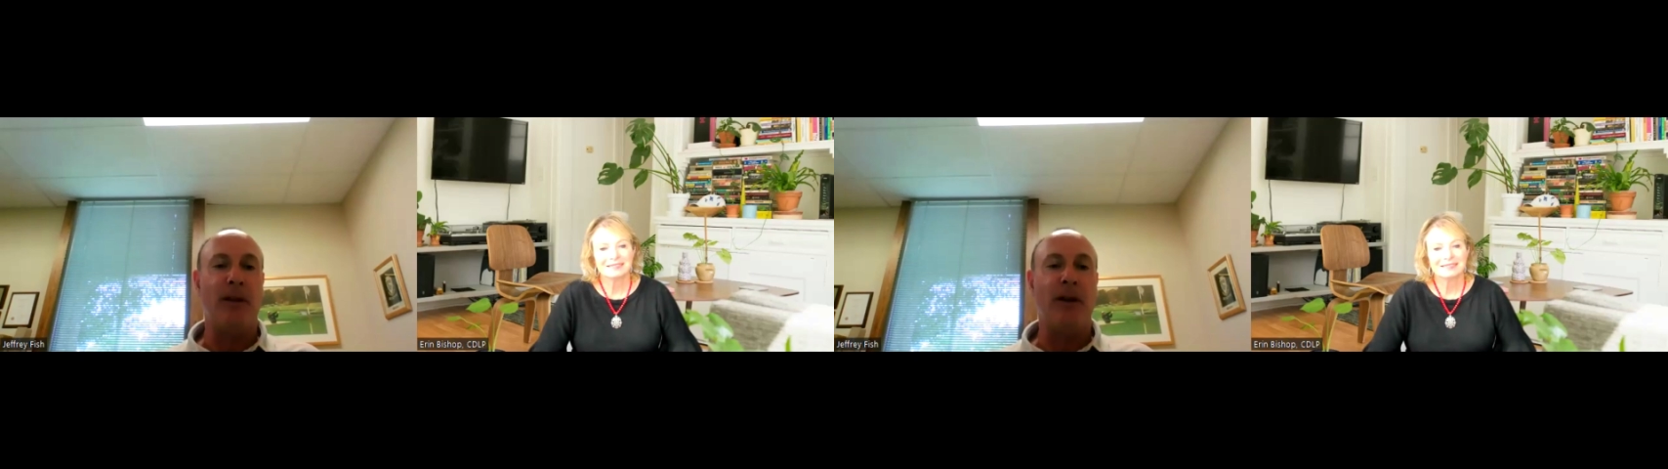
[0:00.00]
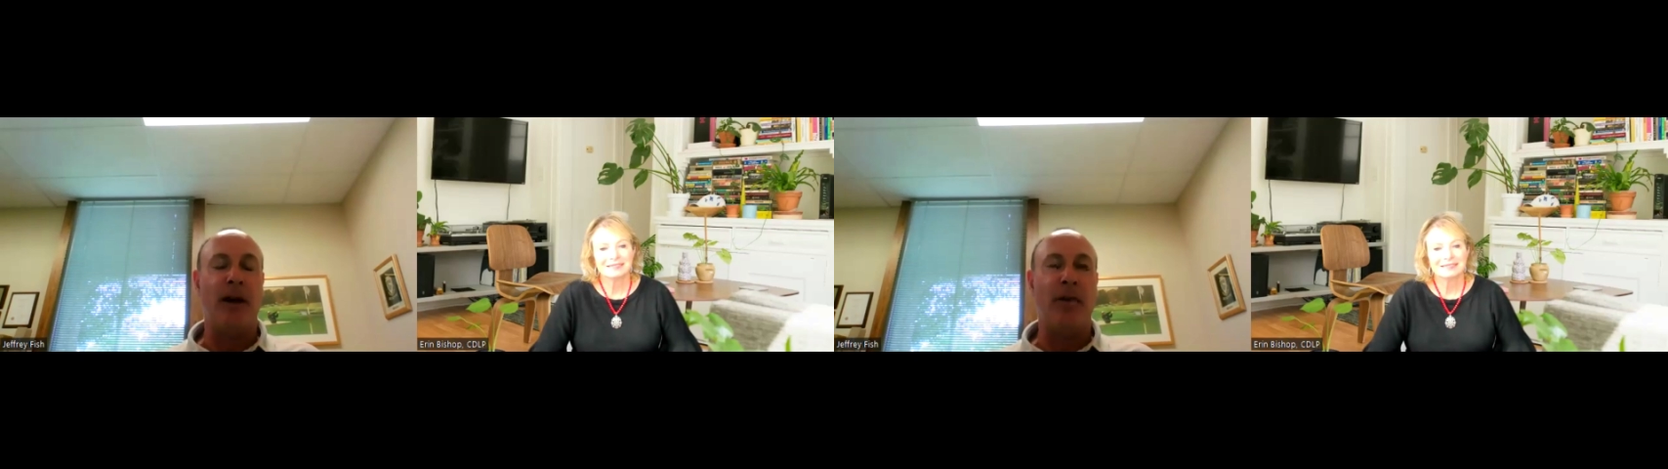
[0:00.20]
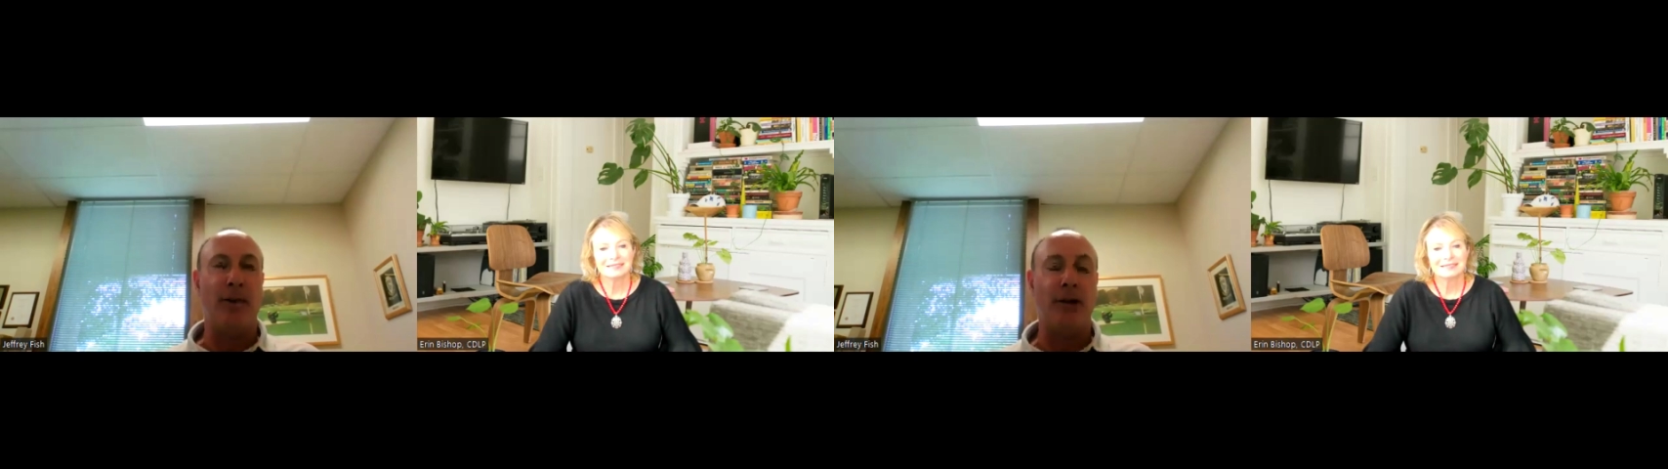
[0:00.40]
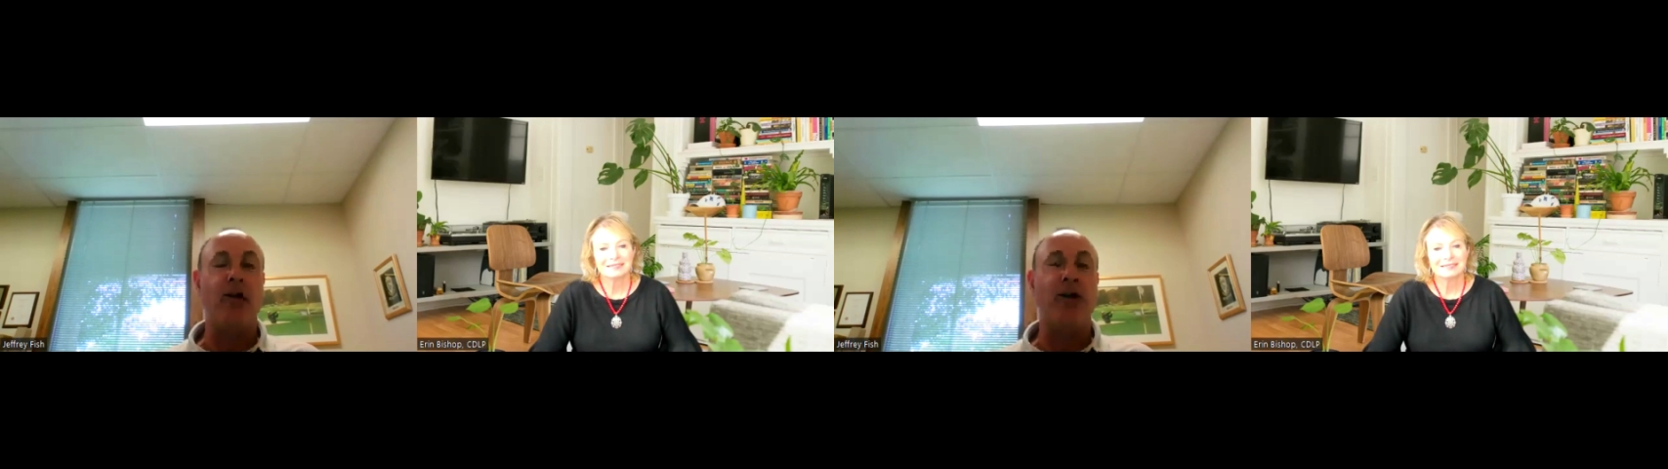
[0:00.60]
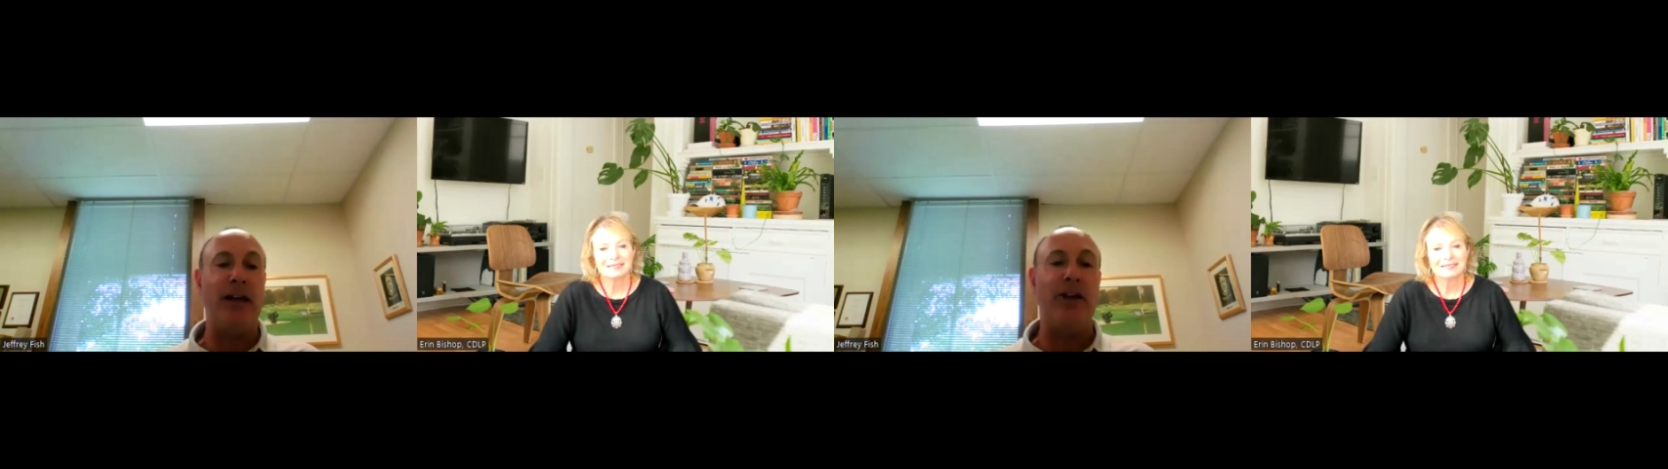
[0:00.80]

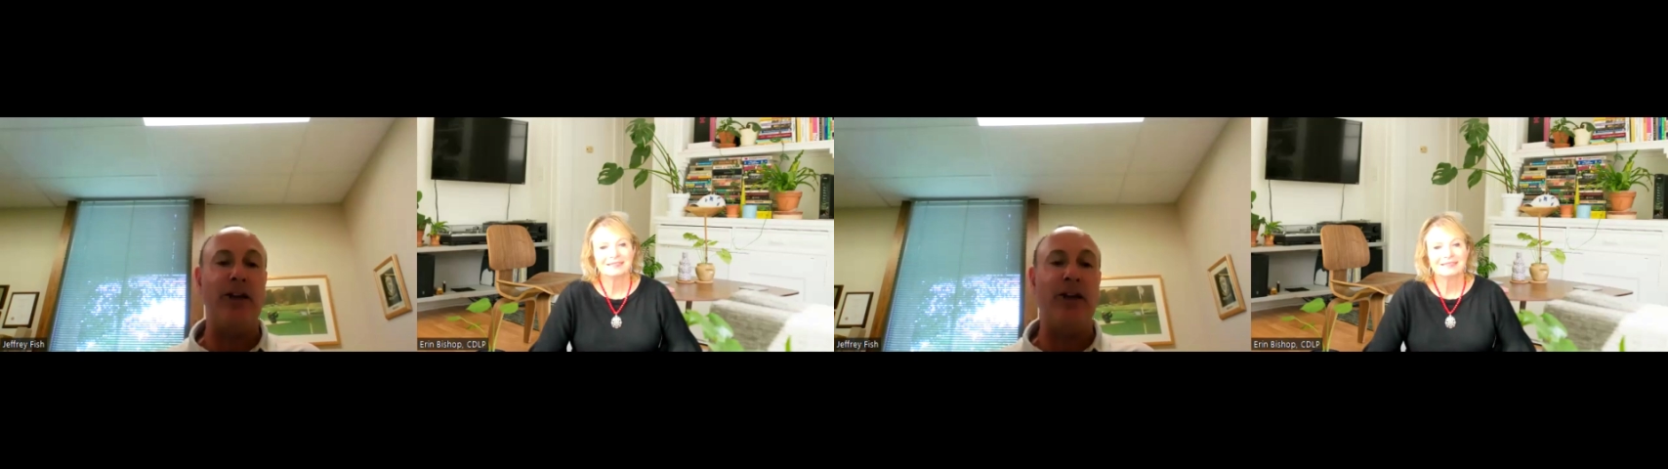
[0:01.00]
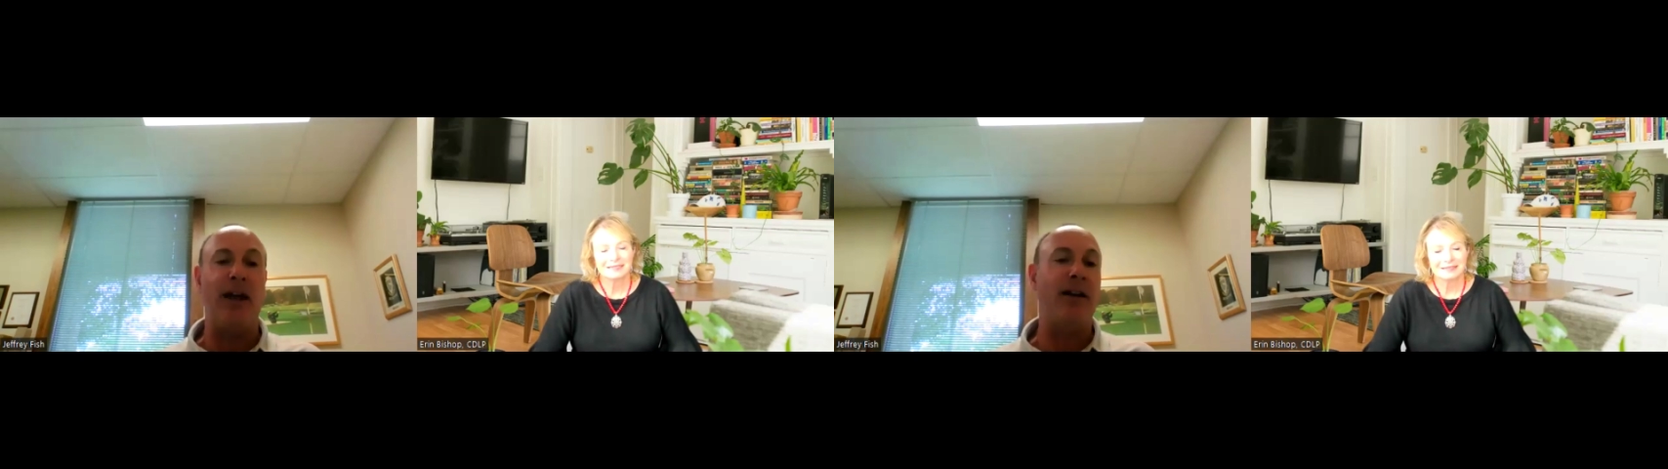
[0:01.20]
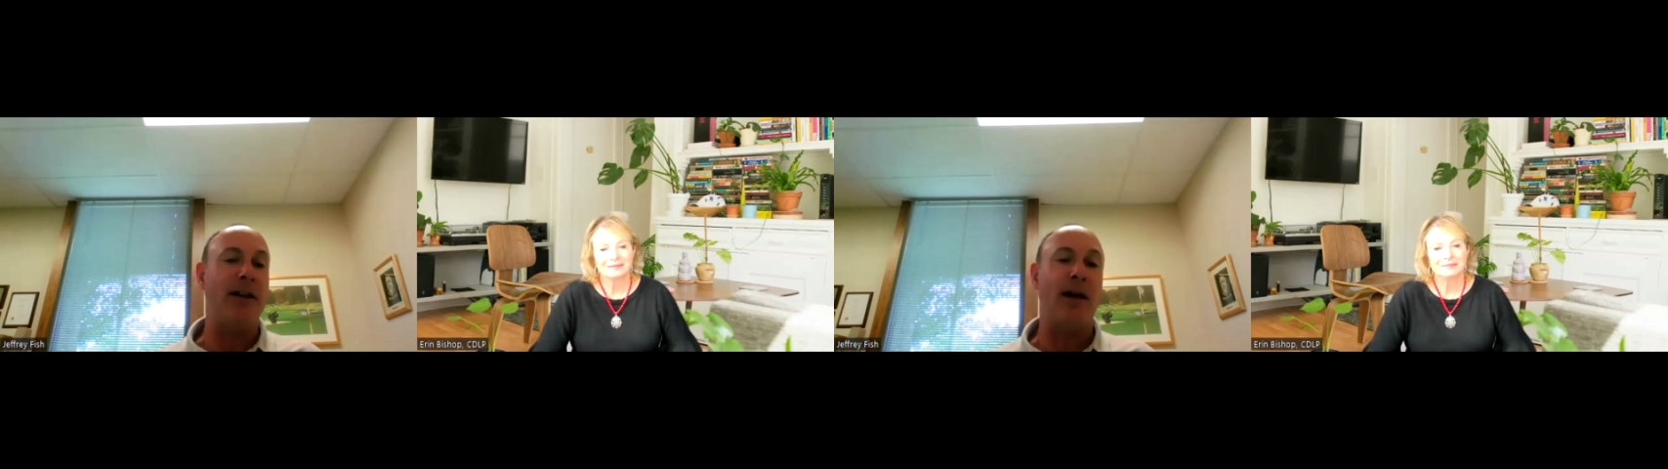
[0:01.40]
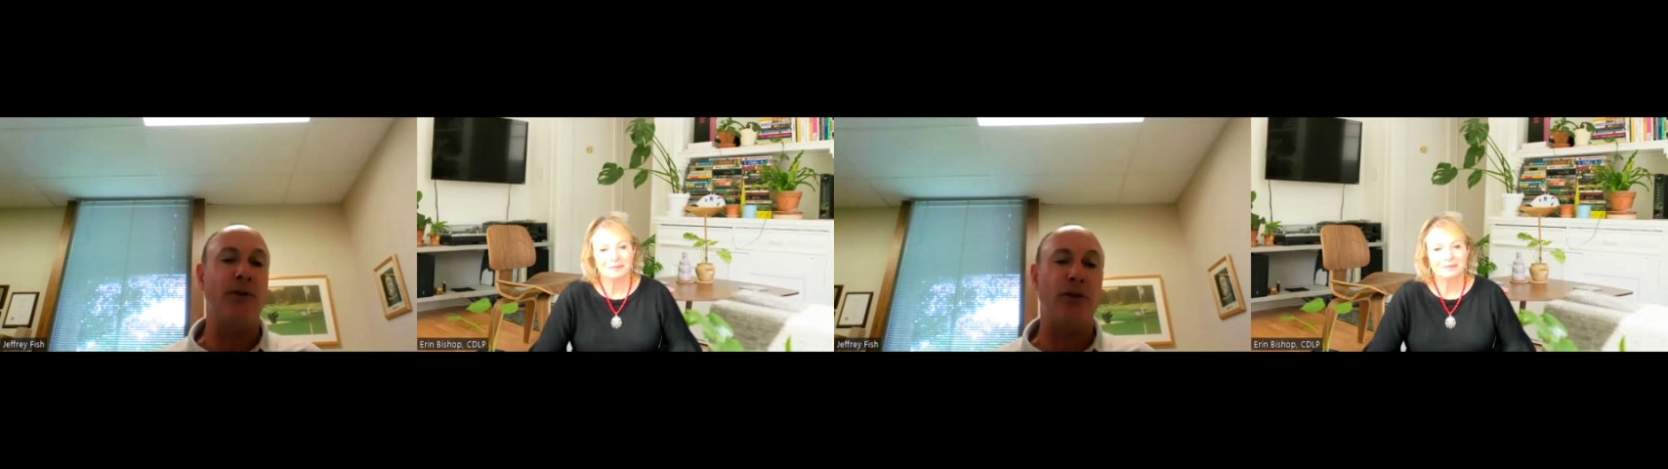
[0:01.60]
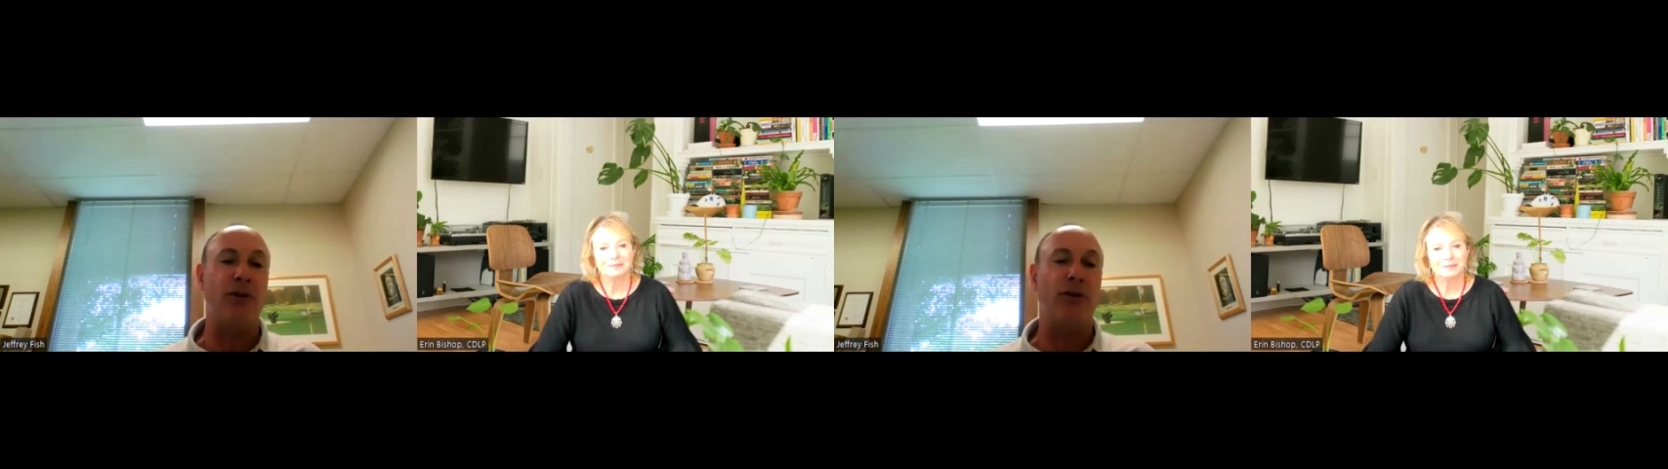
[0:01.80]
attorneys, and a lot of times
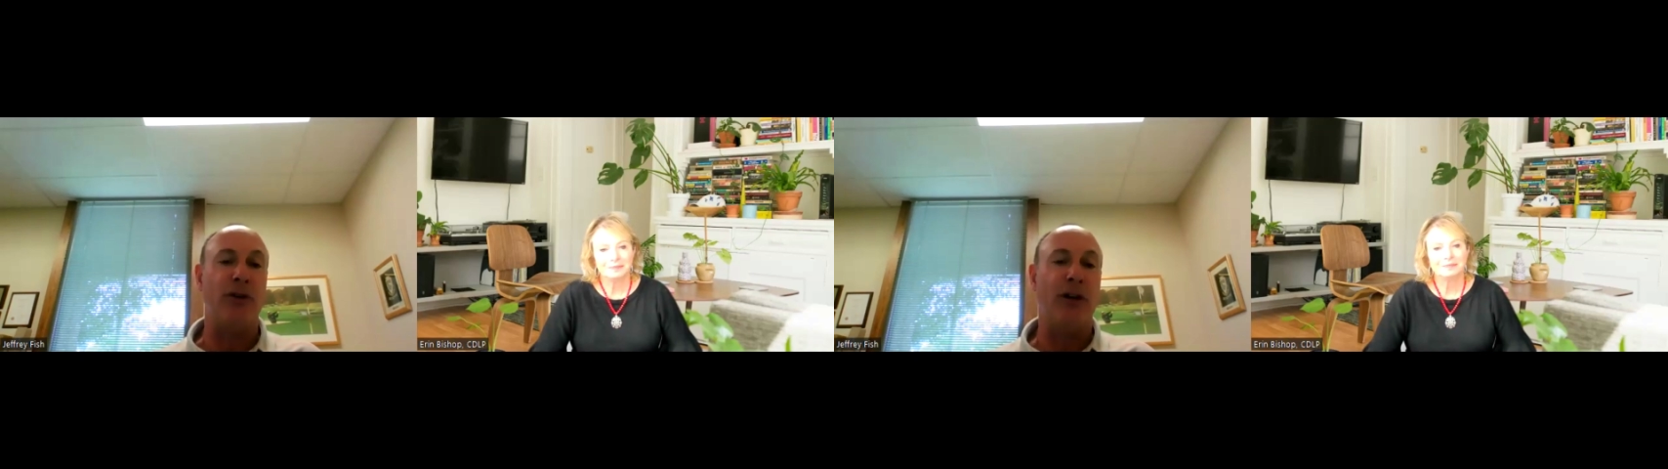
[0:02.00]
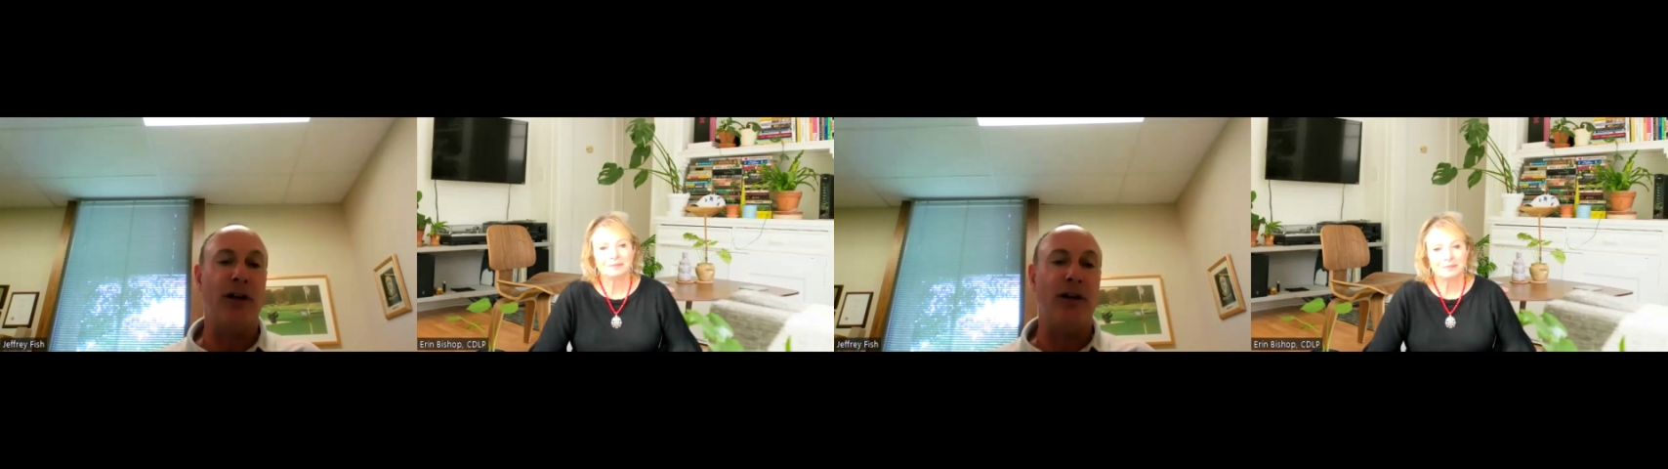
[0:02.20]
those are